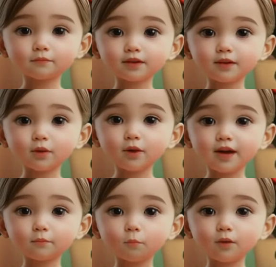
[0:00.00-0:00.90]
Today
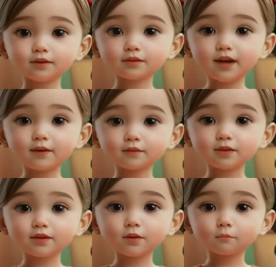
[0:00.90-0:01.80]
I want to talk
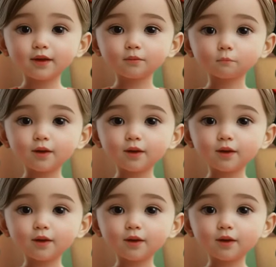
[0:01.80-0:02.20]
to you about